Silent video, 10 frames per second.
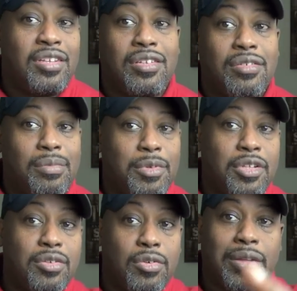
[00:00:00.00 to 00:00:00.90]
You know, I'm going to
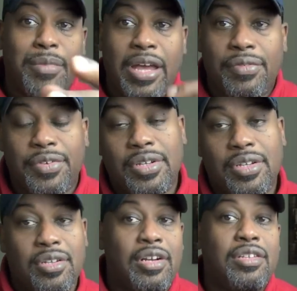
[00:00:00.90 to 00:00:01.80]
get quick math.
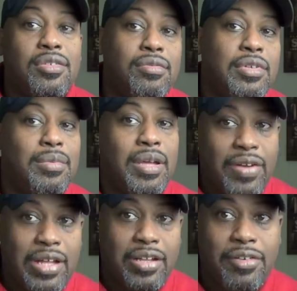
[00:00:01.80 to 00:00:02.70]
All right, do eBay
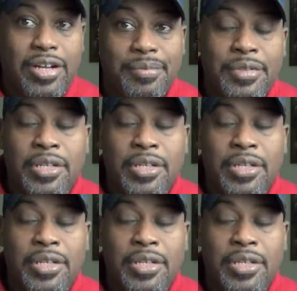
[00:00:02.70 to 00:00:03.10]
Valet, right?